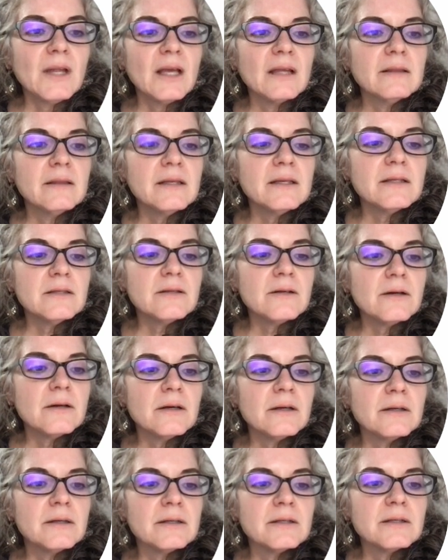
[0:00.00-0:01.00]
These
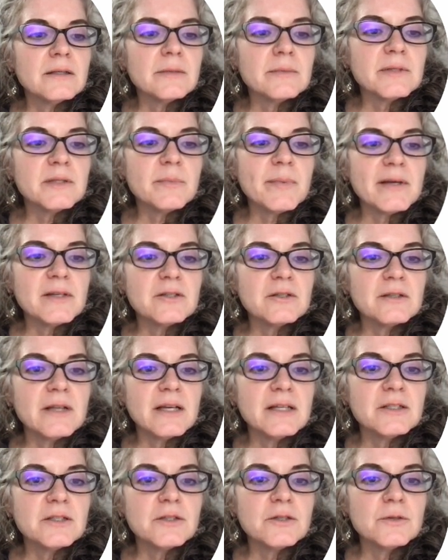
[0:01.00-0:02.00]
are some
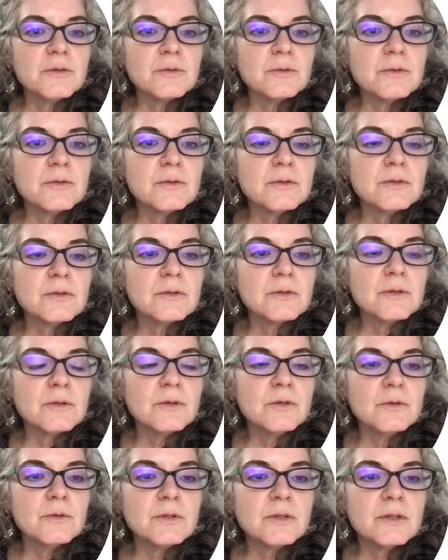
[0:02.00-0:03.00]
specialized
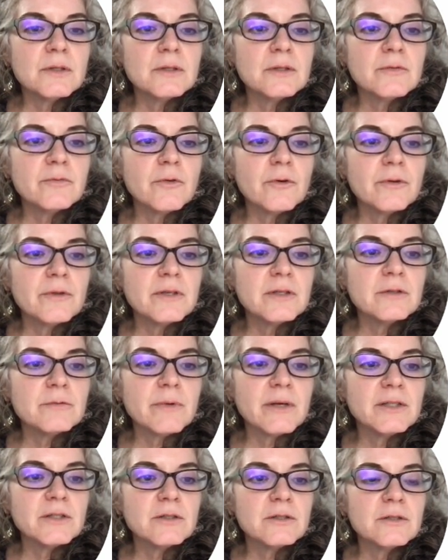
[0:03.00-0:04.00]
uses for these
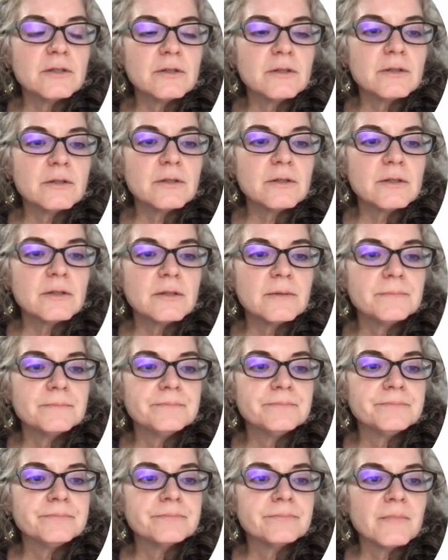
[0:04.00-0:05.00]
registers.
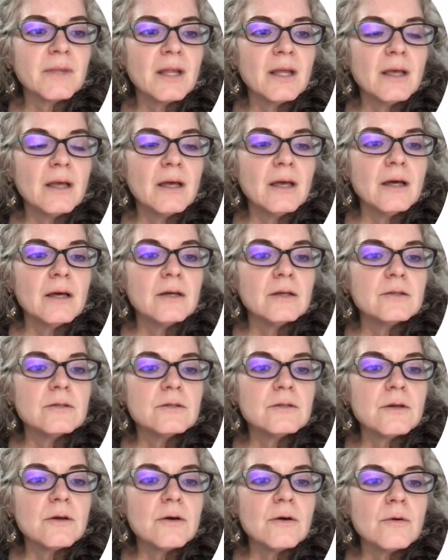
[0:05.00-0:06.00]

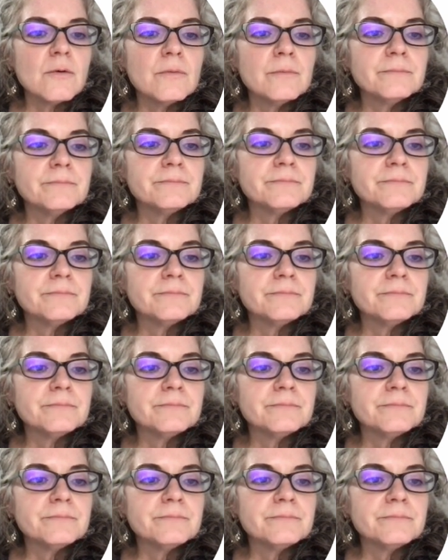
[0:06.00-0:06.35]
So